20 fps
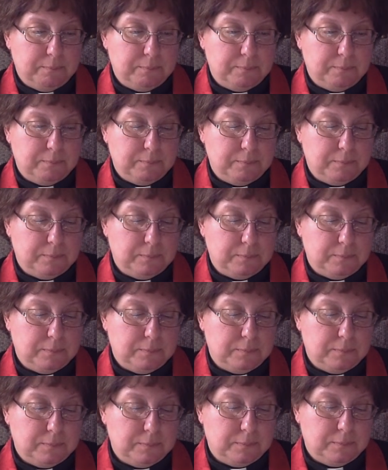
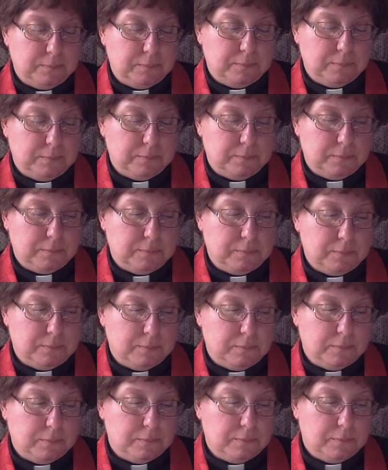
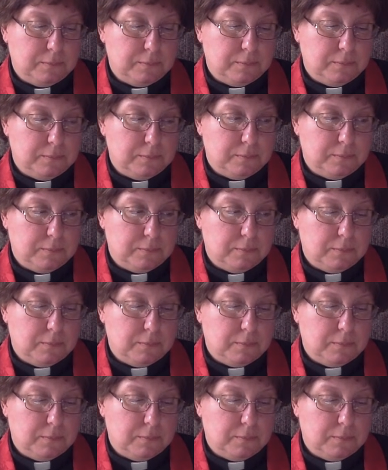(silence)